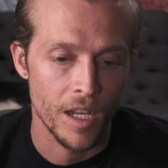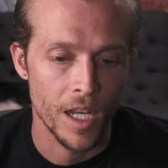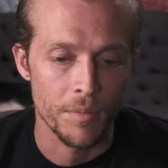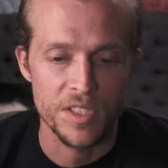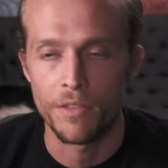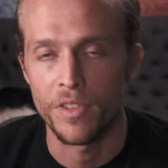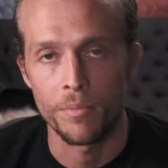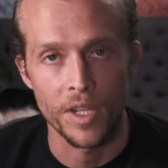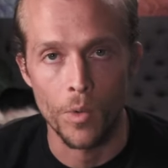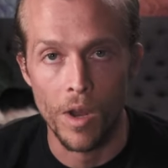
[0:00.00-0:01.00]
Um, it's
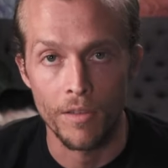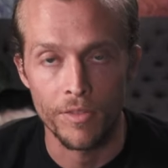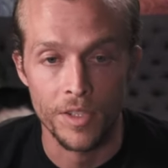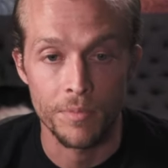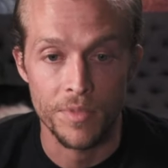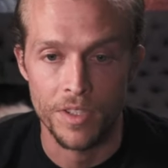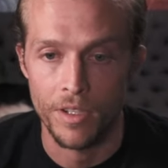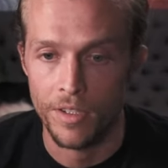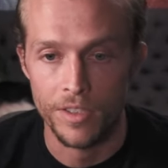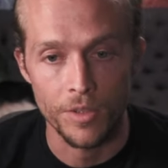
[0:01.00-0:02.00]
definitely been a while for him,
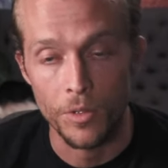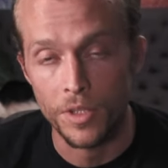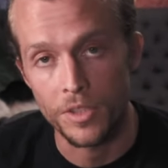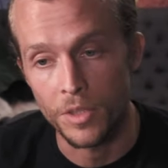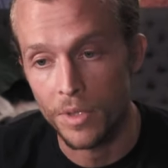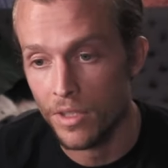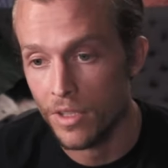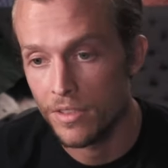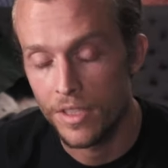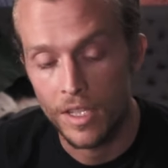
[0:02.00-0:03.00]
so don't hold it to him at
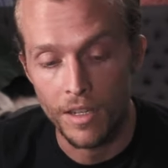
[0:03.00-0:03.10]
all.